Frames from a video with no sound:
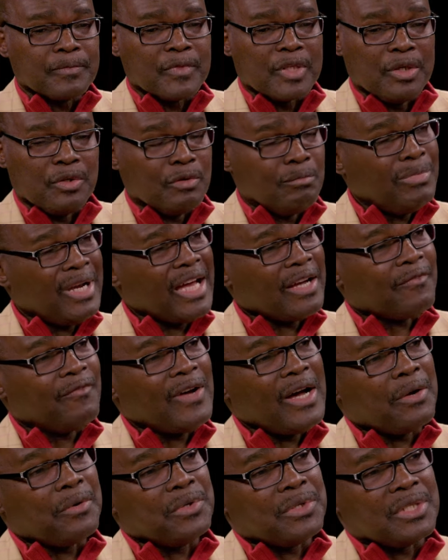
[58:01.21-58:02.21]
you know, black
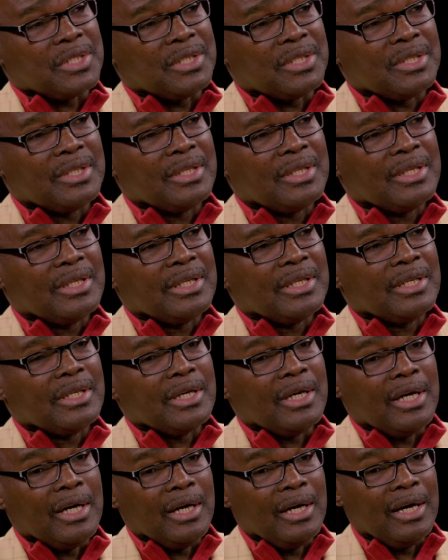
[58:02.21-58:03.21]
faculty, mm.
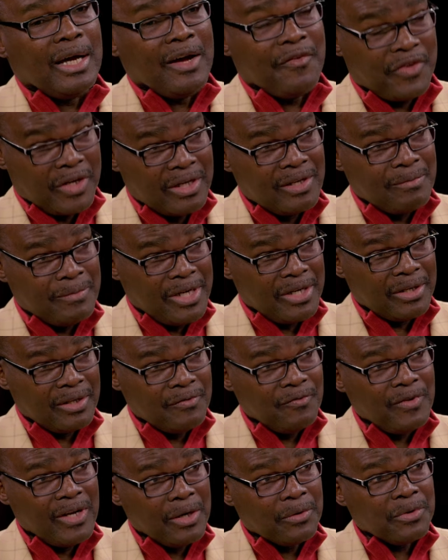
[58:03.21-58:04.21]
uh, African American
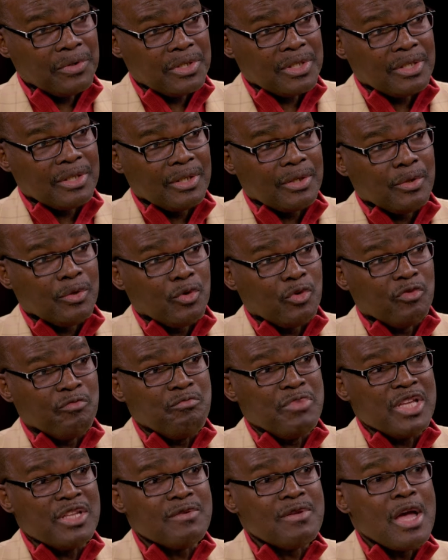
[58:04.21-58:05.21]
faculty, who've
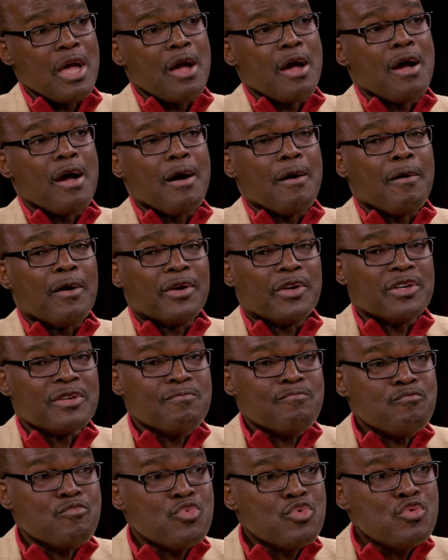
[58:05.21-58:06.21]
been
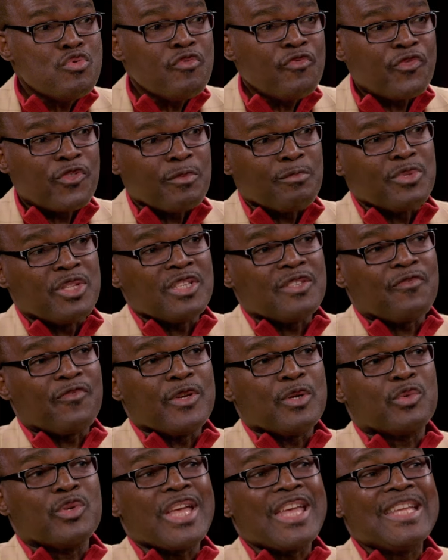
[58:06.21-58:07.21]
removed from this
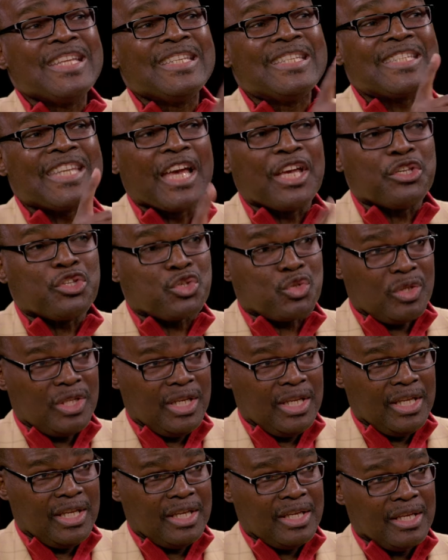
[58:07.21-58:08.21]
field
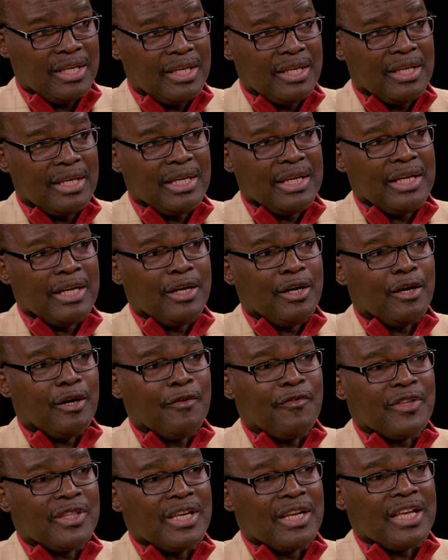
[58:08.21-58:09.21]
intentionally
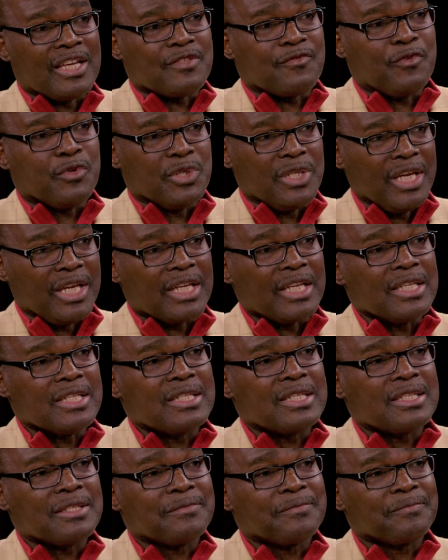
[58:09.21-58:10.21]
over the last four
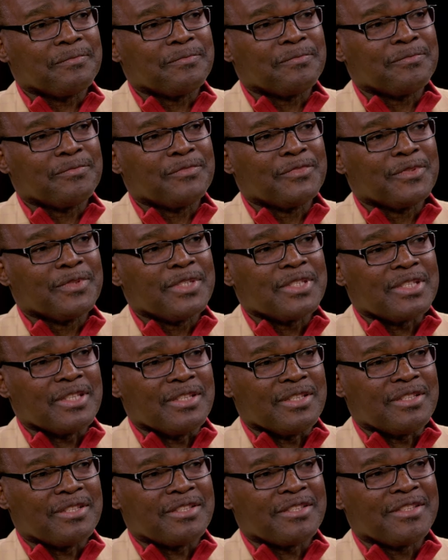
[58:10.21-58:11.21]
decades
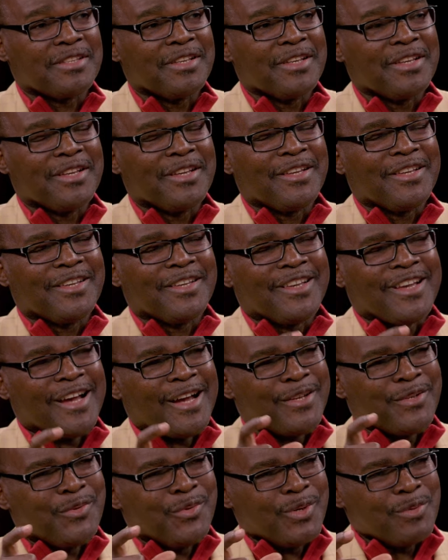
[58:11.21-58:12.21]
since
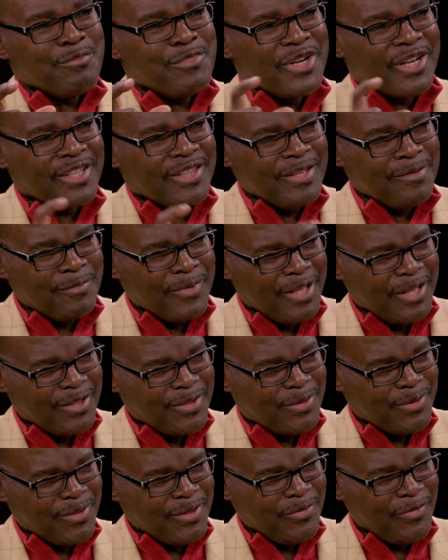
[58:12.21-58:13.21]
how do we bring them
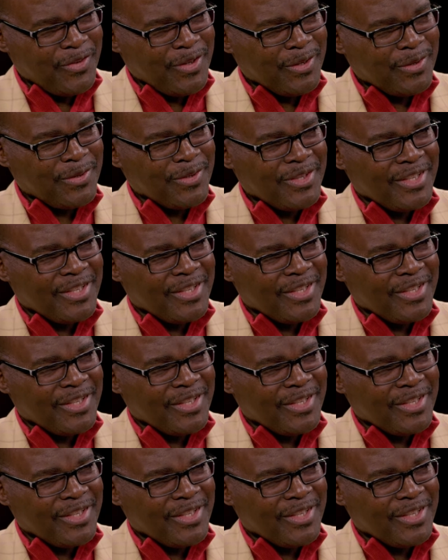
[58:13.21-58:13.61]
into the field?